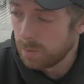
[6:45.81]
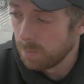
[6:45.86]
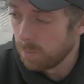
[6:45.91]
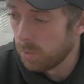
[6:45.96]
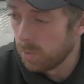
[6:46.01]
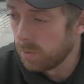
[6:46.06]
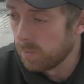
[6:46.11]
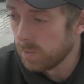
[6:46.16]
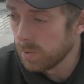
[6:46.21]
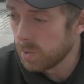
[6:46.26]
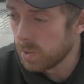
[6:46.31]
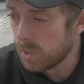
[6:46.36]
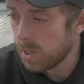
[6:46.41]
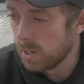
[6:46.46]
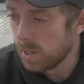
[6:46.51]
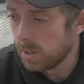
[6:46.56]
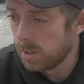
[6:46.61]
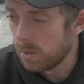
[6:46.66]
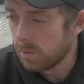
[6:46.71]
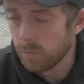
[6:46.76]
the previous
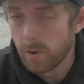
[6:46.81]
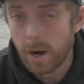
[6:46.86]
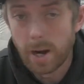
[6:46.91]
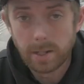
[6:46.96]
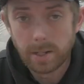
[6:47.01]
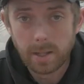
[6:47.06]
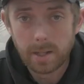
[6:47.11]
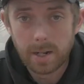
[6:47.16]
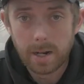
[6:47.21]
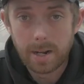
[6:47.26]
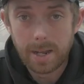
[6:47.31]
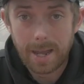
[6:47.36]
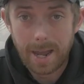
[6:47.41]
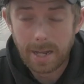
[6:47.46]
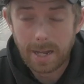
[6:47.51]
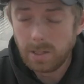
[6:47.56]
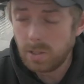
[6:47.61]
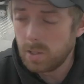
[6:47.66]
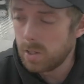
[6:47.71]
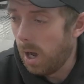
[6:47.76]
snake rack that I
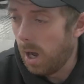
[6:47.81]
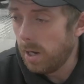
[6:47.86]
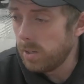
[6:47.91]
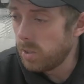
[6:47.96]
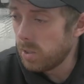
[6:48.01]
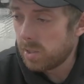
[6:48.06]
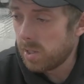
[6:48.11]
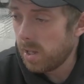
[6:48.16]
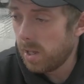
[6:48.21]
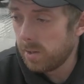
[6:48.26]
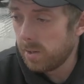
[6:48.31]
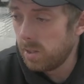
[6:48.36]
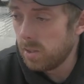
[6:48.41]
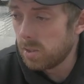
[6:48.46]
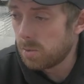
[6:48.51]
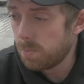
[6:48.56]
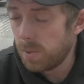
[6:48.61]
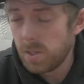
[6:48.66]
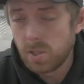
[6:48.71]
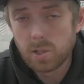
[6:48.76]
had. I just found
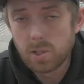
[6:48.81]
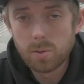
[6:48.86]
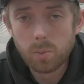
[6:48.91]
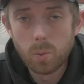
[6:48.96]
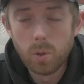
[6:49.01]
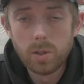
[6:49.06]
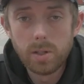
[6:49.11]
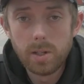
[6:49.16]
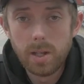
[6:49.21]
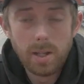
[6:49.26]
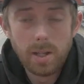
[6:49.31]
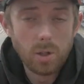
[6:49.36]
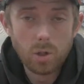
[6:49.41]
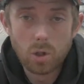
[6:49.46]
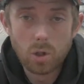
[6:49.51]
these pieces of wood in the